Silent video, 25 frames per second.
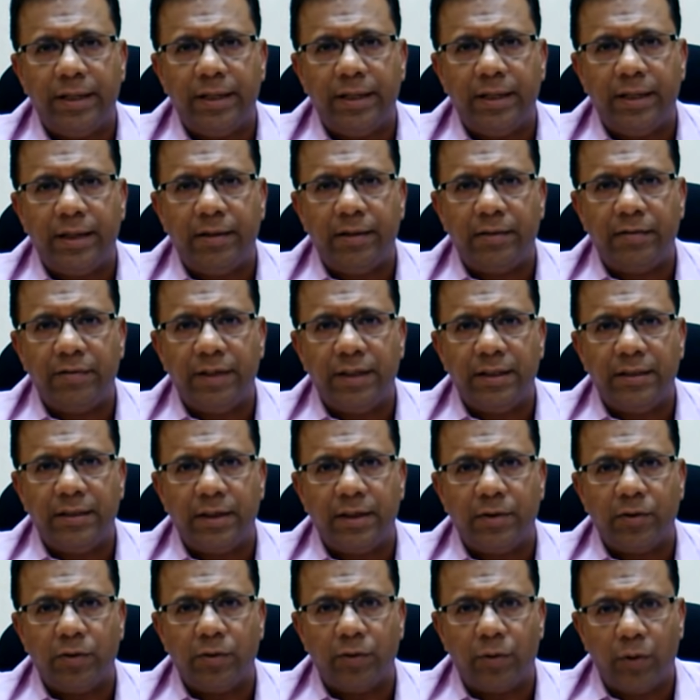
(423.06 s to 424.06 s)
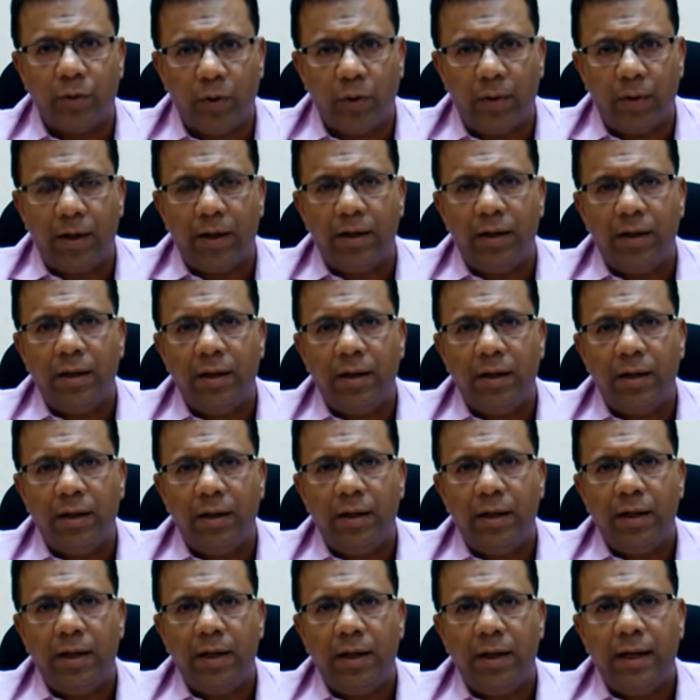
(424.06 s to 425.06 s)
or any kind of things in the state of Goa.
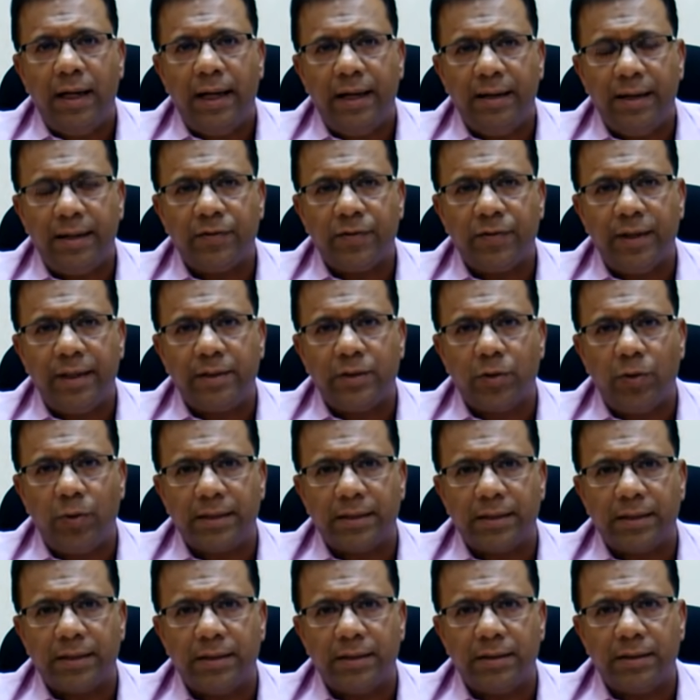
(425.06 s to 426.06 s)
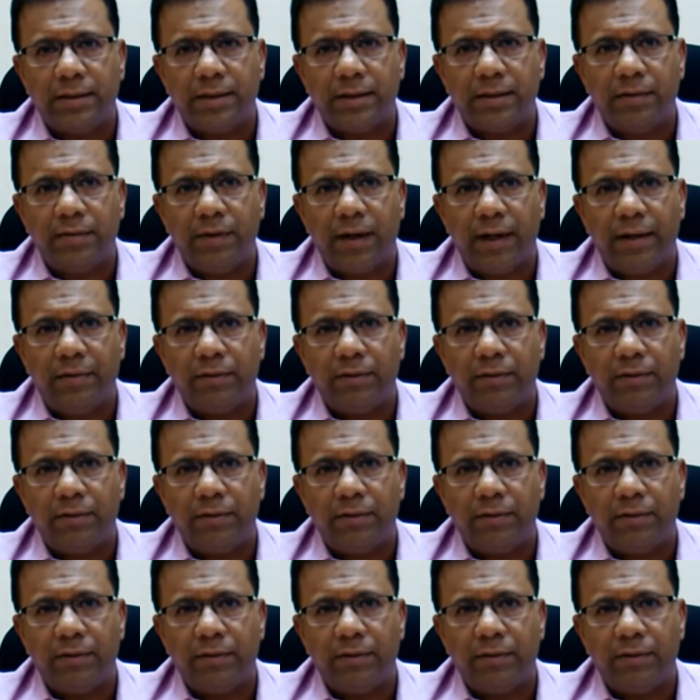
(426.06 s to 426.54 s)
And as far as Goa is concerned,